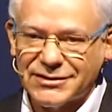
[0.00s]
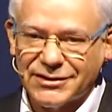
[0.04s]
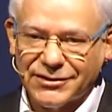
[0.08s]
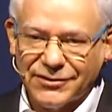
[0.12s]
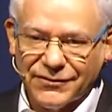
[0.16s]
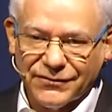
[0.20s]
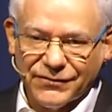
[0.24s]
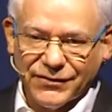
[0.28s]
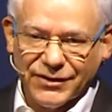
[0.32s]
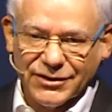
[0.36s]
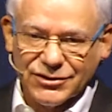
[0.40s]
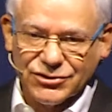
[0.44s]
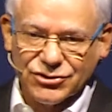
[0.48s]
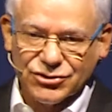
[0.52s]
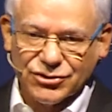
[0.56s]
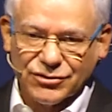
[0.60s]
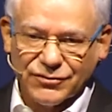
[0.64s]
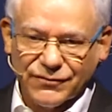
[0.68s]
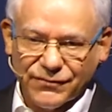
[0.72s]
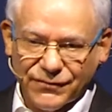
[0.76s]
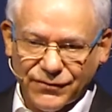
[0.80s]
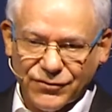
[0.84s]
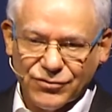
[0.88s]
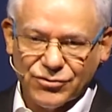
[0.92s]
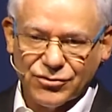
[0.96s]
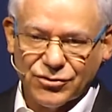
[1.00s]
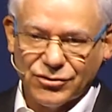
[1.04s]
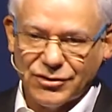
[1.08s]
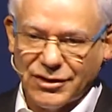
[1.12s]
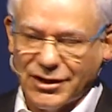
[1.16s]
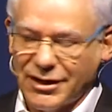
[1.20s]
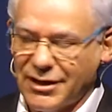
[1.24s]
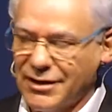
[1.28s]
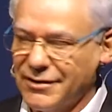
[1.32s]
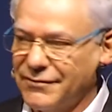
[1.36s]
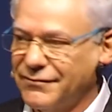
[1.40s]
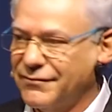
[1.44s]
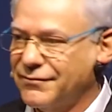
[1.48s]
is innovation for
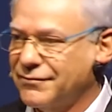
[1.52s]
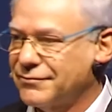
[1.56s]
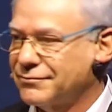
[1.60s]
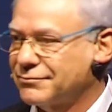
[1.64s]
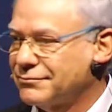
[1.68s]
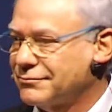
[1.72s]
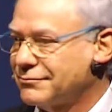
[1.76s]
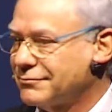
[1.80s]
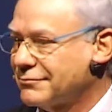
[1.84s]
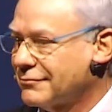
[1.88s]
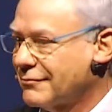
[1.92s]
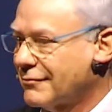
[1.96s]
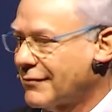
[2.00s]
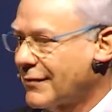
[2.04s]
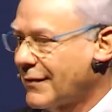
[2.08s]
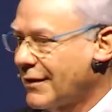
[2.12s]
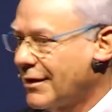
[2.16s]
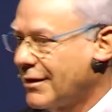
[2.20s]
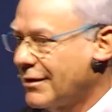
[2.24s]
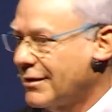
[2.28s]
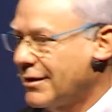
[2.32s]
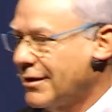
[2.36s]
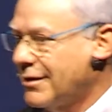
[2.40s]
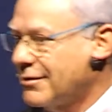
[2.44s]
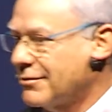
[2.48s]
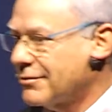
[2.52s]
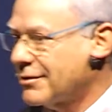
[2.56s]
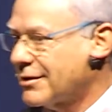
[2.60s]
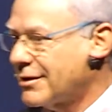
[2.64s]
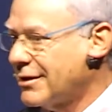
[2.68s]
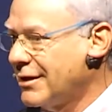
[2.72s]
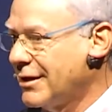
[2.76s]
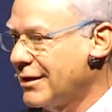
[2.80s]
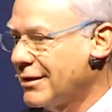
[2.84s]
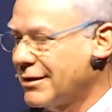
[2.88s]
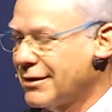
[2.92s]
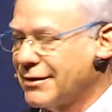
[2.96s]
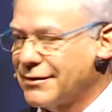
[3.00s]
good life. Now,
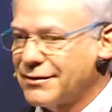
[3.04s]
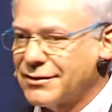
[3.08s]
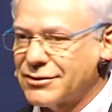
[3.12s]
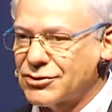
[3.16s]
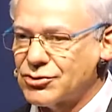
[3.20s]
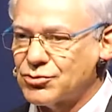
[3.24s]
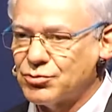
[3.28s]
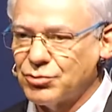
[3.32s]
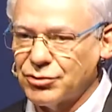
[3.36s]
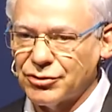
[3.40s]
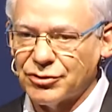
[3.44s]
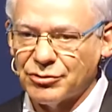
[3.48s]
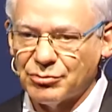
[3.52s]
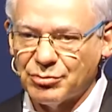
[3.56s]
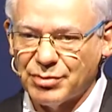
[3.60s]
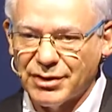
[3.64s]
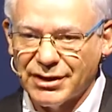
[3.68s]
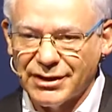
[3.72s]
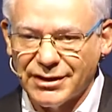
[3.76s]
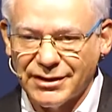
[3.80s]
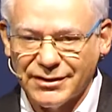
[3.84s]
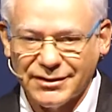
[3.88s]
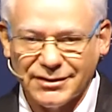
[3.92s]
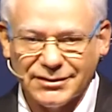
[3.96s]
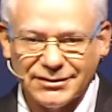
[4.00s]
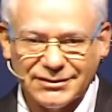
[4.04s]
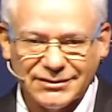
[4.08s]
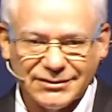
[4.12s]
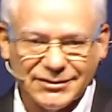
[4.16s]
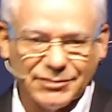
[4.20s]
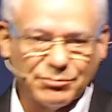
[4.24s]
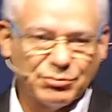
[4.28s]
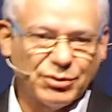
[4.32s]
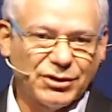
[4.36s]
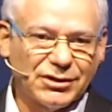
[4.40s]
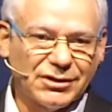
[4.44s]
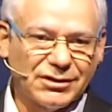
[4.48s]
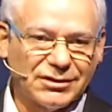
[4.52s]
clearly this wouldn't be the
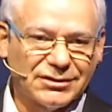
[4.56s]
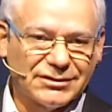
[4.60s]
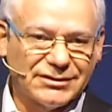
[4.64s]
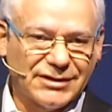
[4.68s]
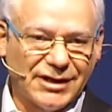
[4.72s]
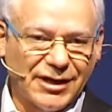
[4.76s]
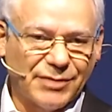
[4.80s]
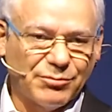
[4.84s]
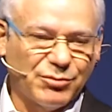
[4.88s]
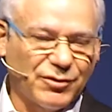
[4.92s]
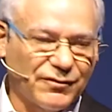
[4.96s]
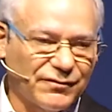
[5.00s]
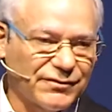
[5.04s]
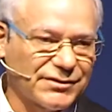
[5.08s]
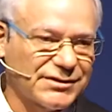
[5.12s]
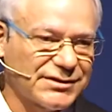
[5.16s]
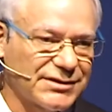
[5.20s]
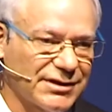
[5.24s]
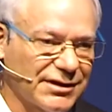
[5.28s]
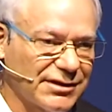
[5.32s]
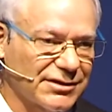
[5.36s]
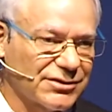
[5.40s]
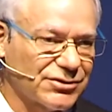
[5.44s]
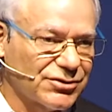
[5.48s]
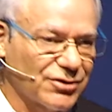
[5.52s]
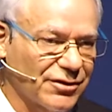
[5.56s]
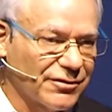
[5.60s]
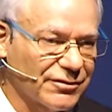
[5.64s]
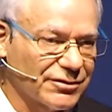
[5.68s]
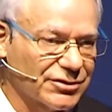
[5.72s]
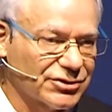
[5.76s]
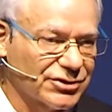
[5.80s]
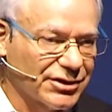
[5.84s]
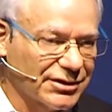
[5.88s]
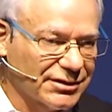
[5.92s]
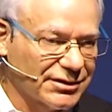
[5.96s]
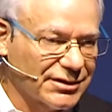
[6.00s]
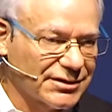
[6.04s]
typical type of a
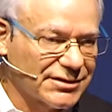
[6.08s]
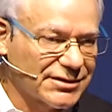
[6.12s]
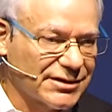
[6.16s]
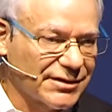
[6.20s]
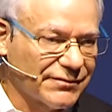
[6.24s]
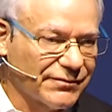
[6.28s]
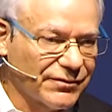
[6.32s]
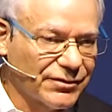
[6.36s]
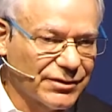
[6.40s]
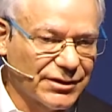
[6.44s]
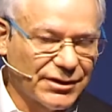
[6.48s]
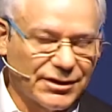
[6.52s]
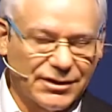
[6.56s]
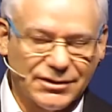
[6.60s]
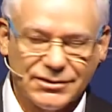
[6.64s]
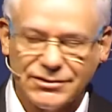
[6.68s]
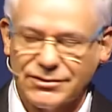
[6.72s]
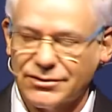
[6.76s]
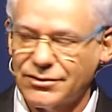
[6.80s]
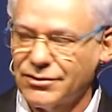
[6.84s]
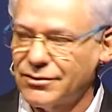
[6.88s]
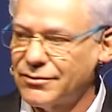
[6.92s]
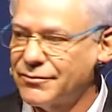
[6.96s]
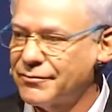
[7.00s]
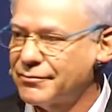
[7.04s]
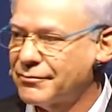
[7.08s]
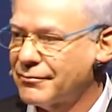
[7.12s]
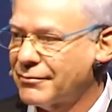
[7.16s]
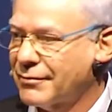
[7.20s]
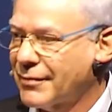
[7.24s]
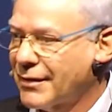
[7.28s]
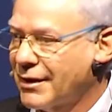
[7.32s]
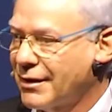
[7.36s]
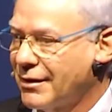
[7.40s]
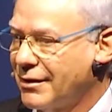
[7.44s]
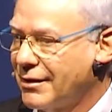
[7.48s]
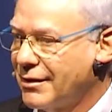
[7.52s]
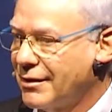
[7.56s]
CSR agenda several years ago.
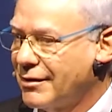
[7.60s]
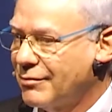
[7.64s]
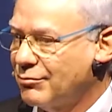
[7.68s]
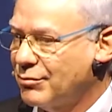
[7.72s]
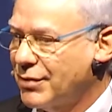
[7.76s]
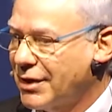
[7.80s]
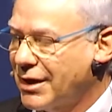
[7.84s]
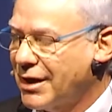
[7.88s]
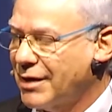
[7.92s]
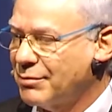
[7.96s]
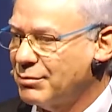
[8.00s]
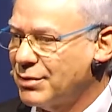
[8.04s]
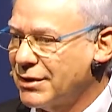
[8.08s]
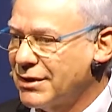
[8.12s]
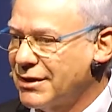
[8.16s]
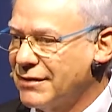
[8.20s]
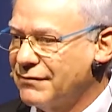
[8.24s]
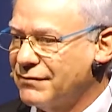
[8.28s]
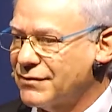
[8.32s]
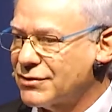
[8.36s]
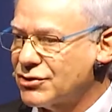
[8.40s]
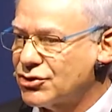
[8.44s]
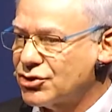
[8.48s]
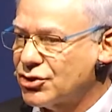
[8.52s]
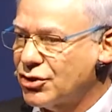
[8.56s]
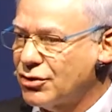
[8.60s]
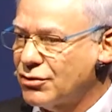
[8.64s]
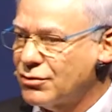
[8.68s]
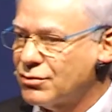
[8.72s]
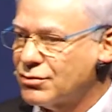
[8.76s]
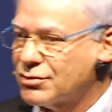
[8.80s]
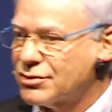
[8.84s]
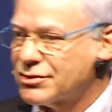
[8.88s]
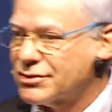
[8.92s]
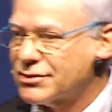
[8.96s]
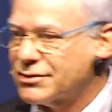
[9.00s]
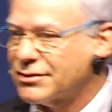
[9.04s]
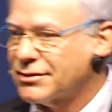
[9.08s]
But I believe it
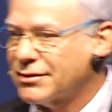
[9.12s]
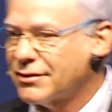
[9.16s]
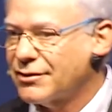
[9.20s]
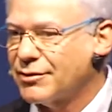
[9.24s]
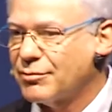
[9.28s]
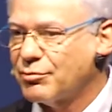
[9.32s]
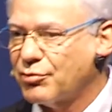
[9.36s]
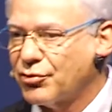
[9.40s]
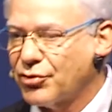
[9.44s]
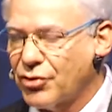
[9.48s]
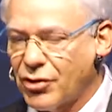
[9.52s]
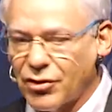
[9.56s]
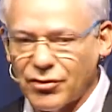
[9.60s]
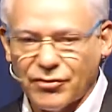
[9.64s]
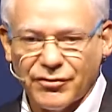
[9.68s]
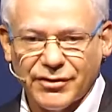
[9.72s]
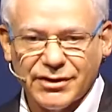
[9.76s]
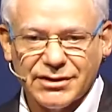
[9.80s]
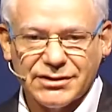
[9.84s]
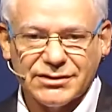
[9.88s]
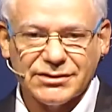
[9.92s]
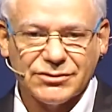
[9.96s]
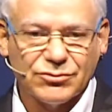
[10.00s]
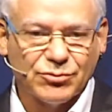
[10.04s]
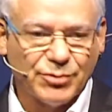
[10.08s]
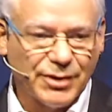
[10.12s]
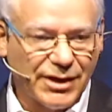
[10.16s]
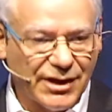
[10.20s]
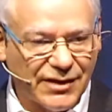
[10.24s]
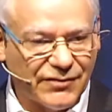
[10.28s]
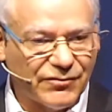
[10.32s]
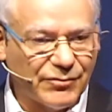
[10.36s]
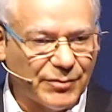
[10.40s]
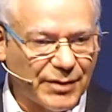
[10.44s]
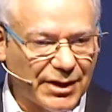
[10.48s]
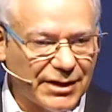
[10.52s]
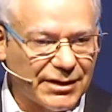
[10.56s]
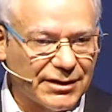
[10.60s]
shows the progress we
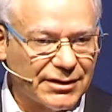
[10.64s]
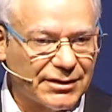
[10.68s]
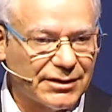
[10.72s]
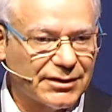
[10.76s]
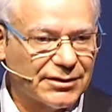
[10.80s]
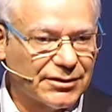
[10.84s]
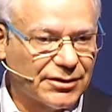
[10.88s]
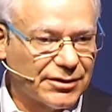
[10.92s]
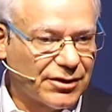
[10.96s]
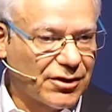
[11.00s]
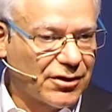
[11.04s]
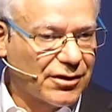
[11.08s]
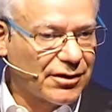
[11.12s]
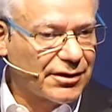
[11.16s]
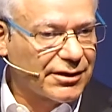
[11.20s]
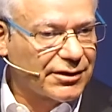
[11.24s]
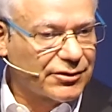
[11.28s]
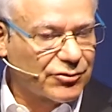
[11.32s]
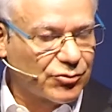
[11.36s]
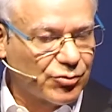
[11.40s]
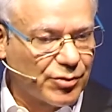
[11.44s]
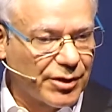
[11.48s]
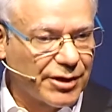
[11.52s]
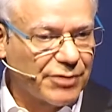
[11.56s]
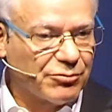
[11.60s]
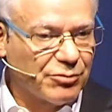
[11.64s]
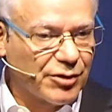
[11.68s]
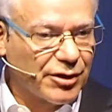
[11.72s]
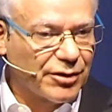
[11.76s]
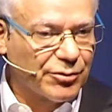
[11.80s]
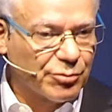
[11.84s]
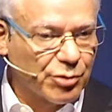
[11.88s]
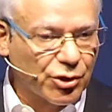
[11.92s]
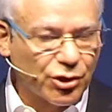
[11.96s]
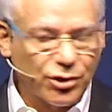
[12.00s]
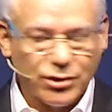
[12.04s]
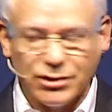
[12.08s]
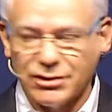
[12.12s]
have made in the, in the way
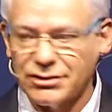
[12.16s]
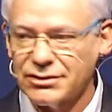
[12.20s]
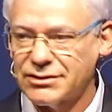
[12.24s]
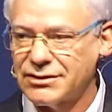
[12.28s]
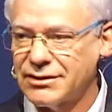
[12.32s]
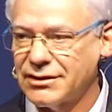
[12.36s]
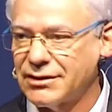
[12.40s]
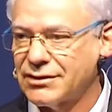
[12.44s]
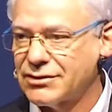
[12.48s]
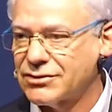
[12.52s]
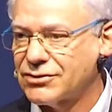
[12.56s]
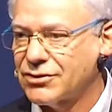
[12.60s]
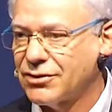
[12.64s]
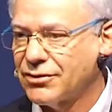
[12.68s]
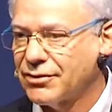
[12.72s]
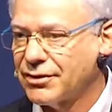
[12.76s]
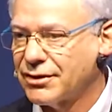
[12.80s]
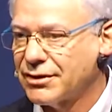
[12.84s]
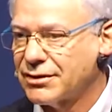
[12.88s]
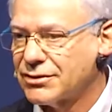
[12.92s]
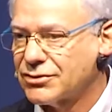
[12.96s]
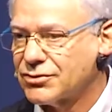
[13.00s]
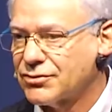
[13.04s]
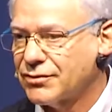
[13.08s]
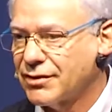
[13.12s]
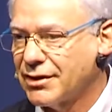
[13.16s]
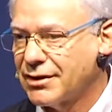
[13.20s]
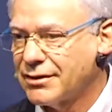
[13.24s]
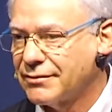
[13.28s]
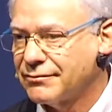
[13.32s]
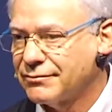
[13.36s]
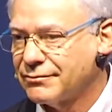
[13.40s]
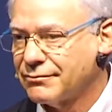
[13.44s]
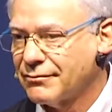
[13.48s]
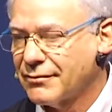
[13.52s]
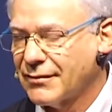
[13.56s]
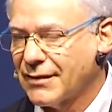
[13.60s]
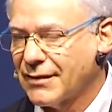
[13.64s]
we work in CSR in Israel.